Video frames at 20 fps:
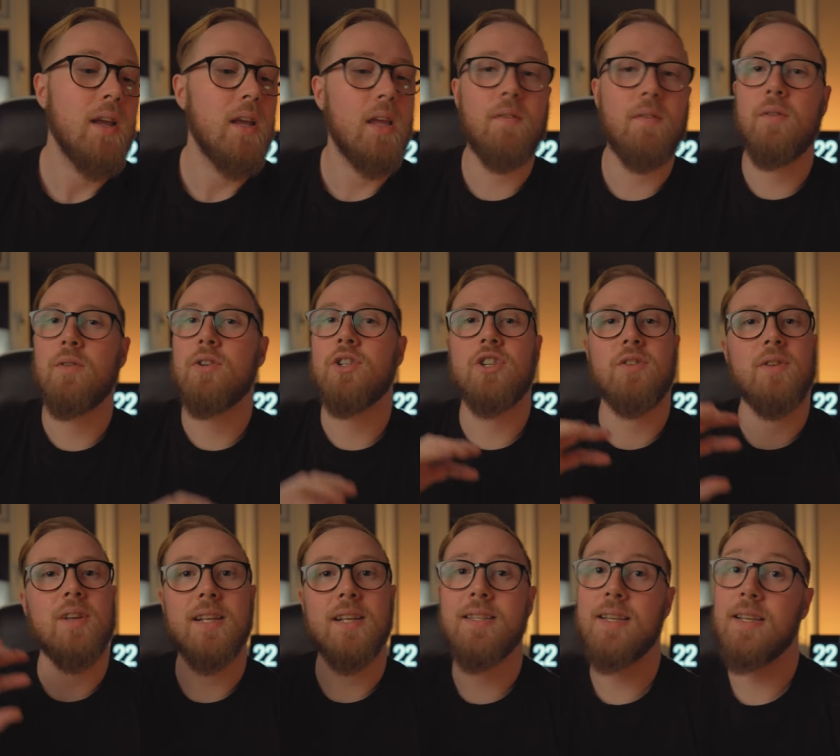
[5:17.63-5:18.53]
If you're
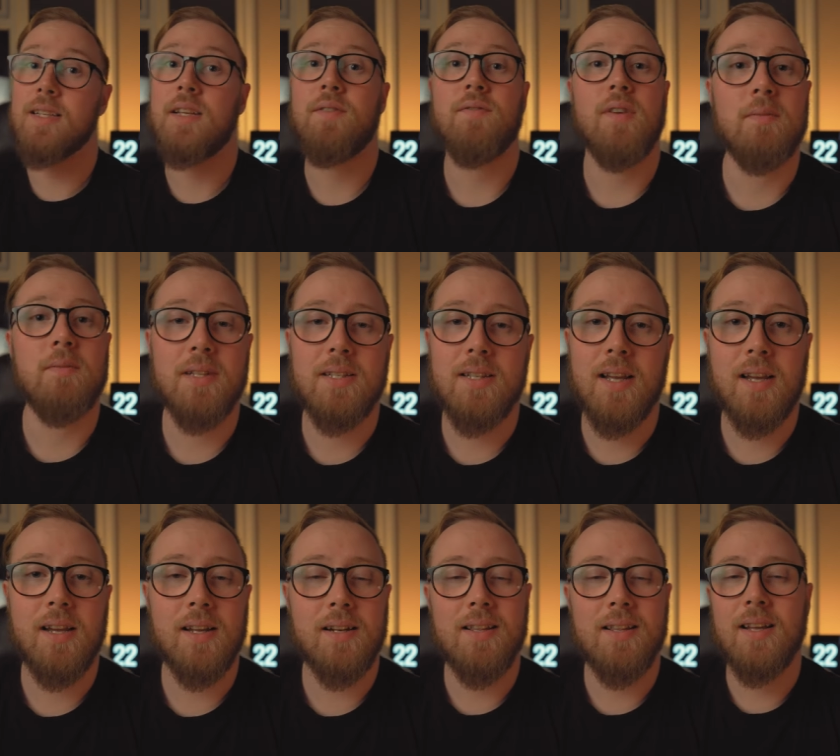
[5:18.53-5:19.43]
shooting 60 frames a
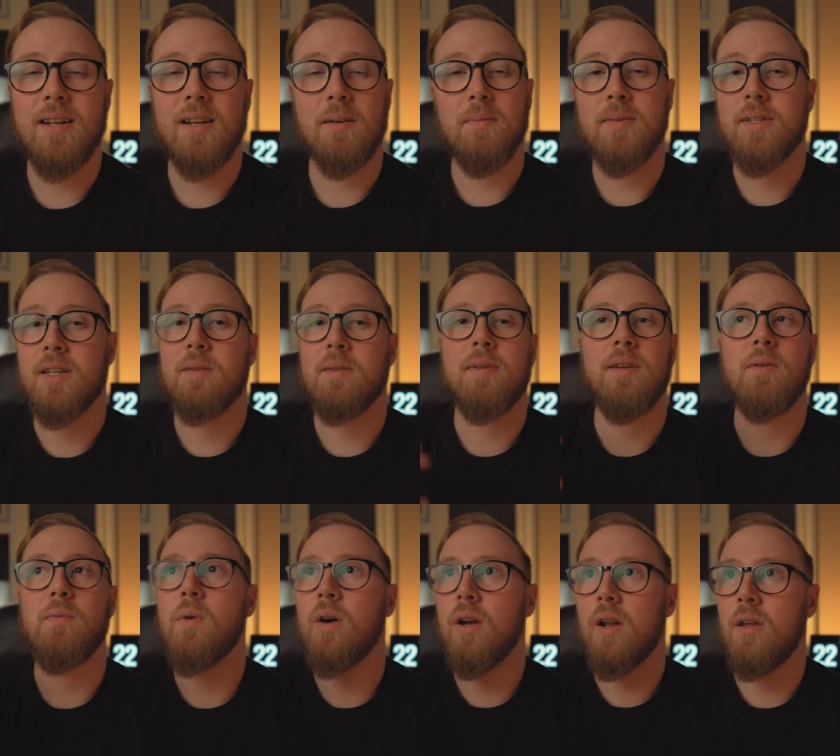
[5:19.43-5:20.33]
second, that number is gonna be
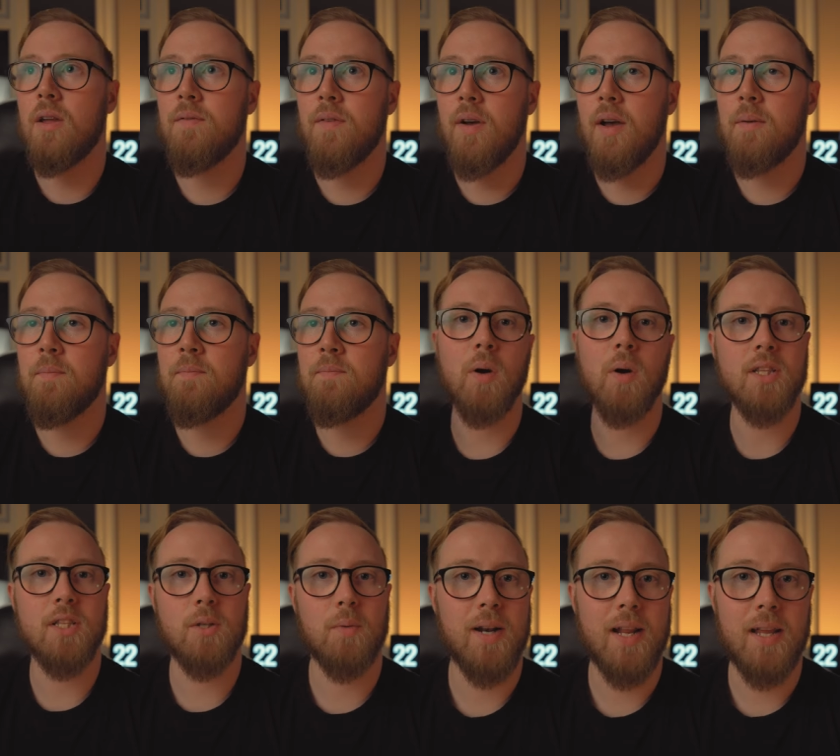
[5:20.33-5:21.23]

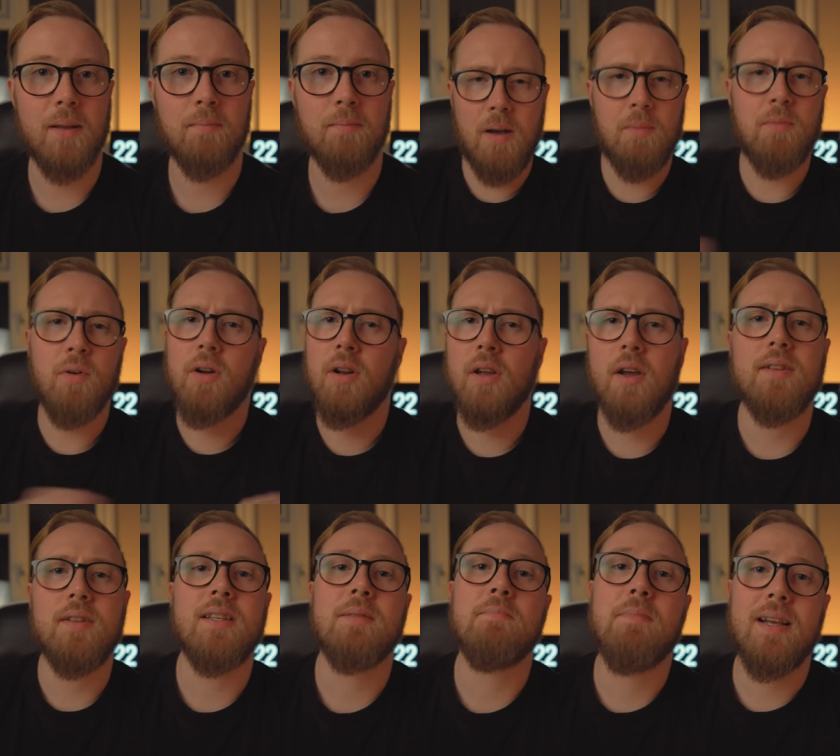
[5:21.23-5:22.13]
1/120. I'm not gonna go
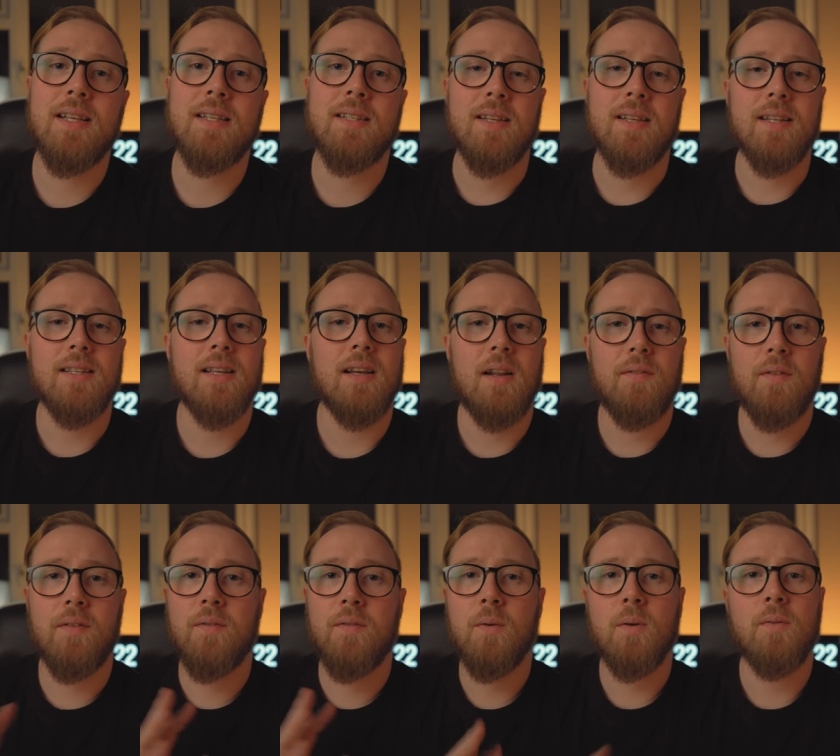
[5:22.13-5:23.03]
into mass detail. I have a
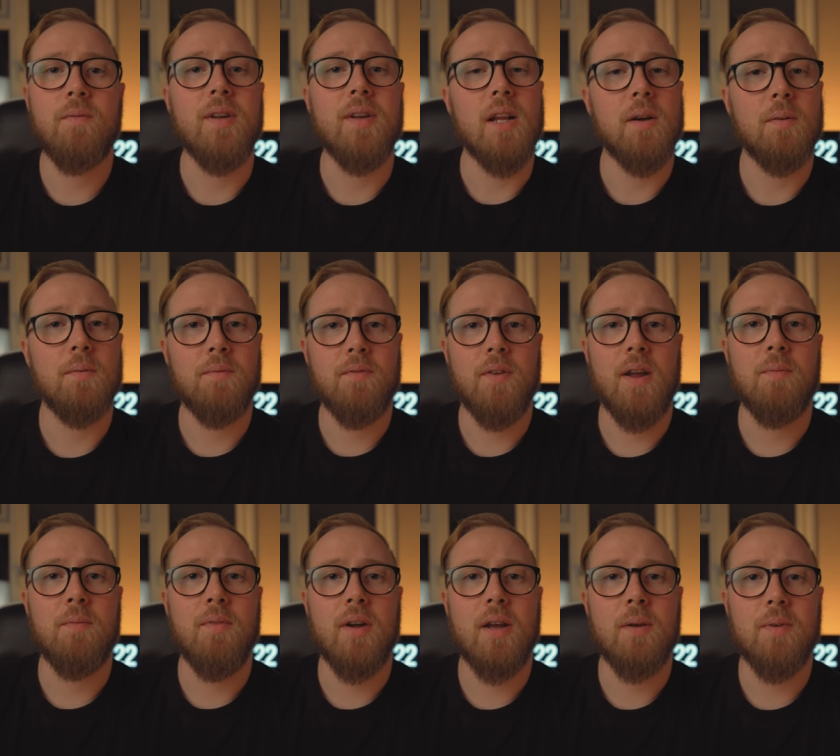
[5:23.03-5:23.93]
full video on
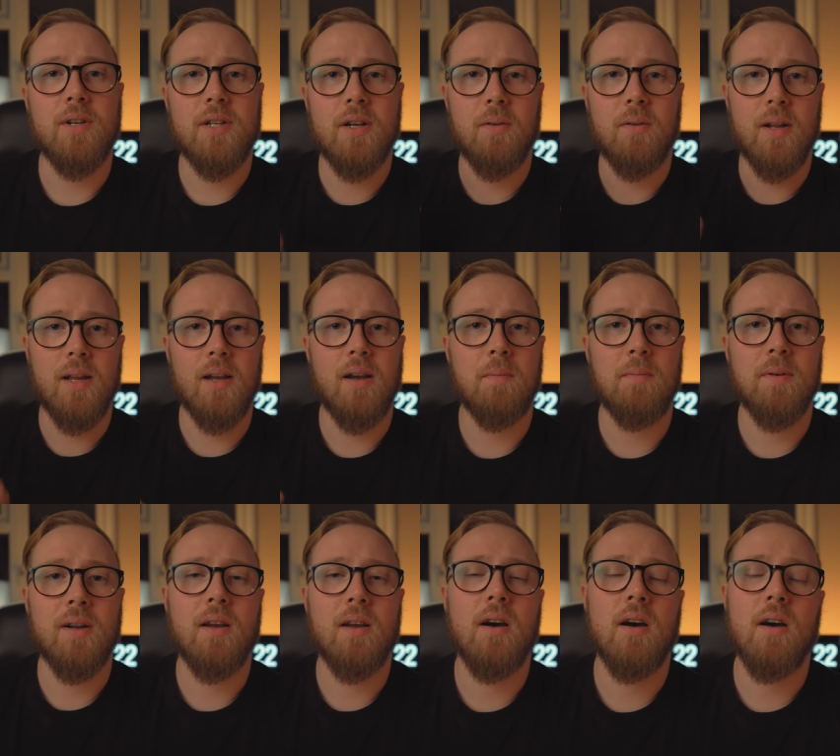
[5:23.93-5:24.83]
frame rate, which I will link up in
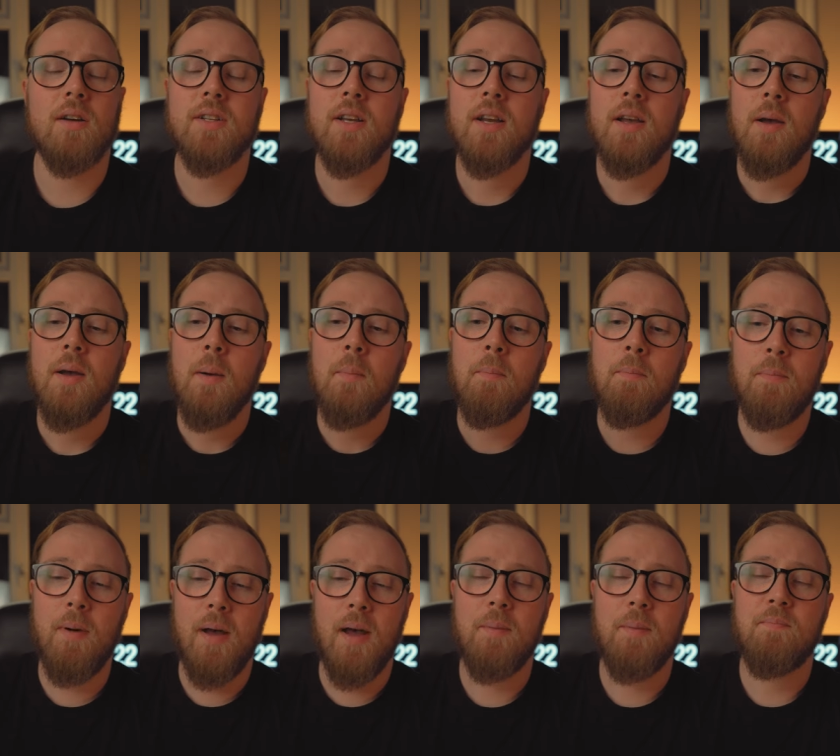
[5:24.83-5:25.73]
a card.
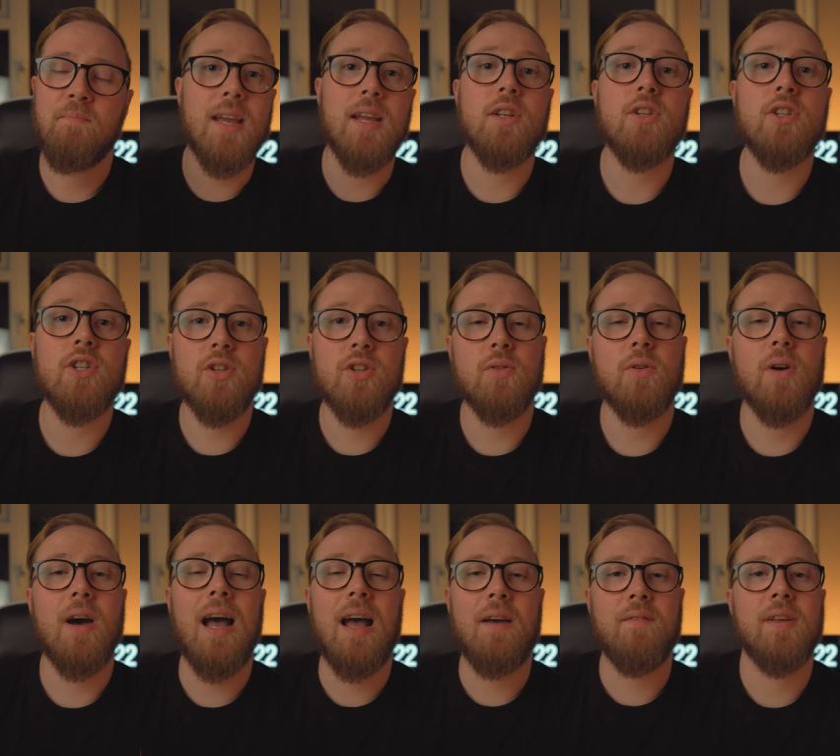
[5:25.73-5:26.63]
But in
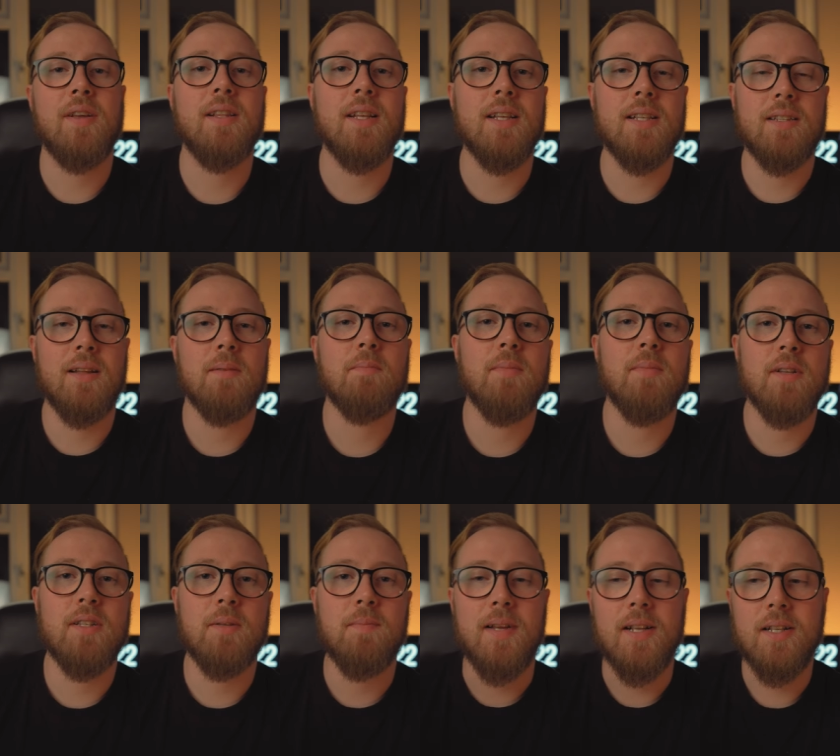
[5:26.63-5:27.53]
short, having this number
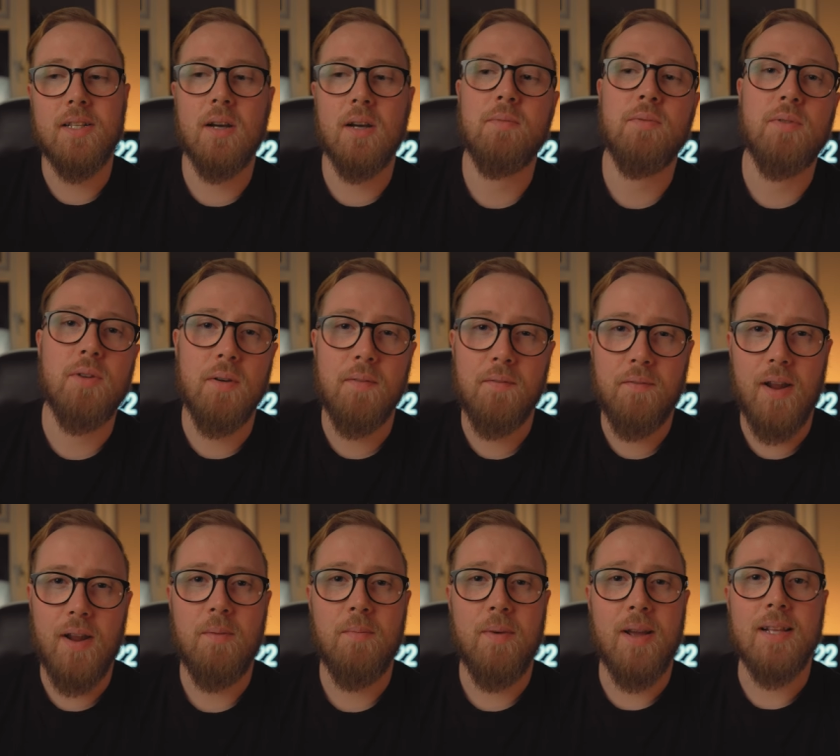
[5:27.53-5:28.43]
to be double your
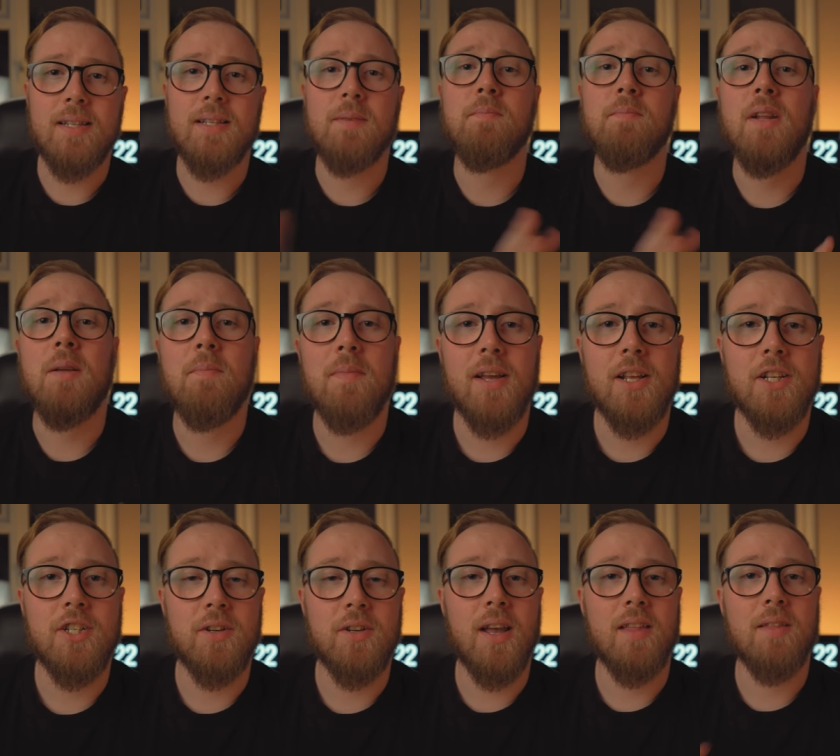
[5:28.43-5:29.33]
frame rate simply
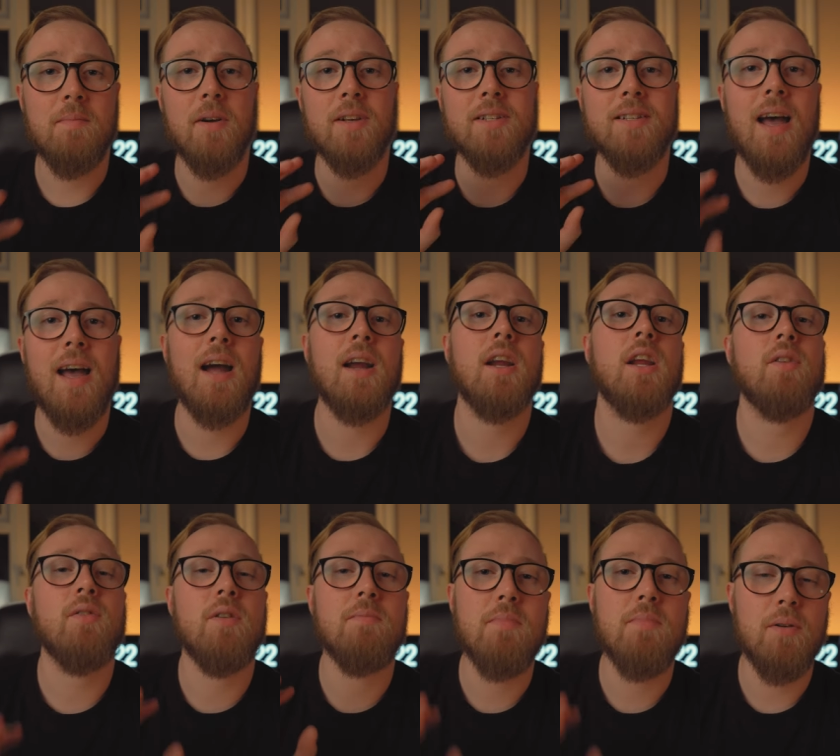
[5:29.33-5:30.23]
means you get the most accurate
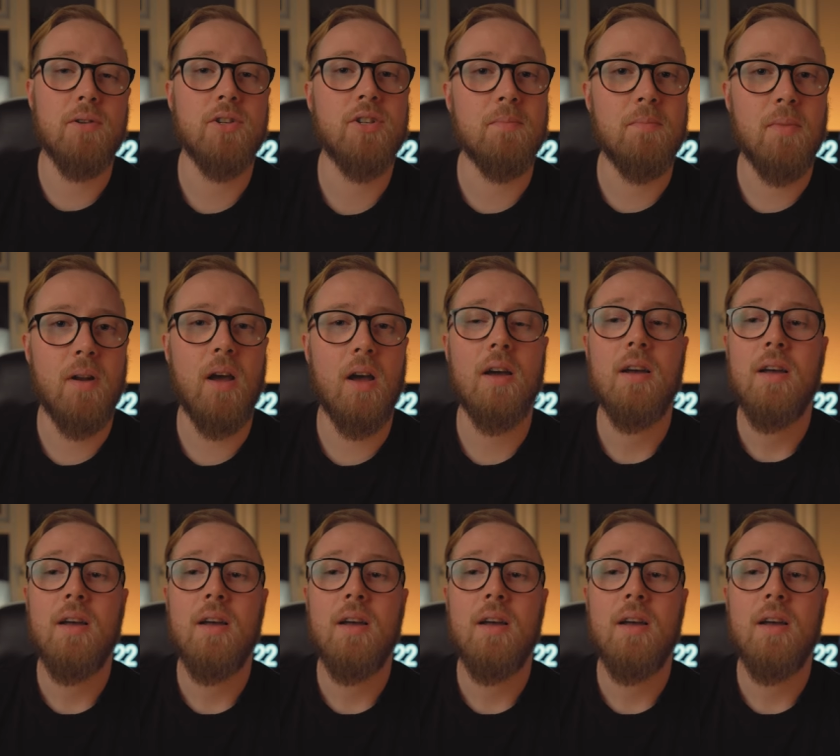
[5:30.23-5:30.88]
motion blur